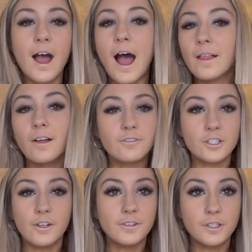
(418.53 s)
I love
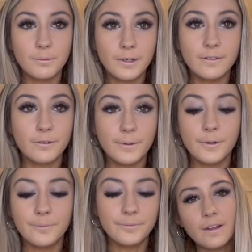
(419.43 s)
Charlotte Tilbury, for
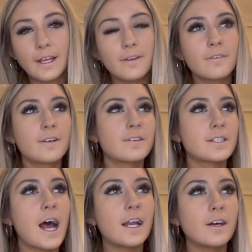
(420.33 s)
real. Like, even if it's hot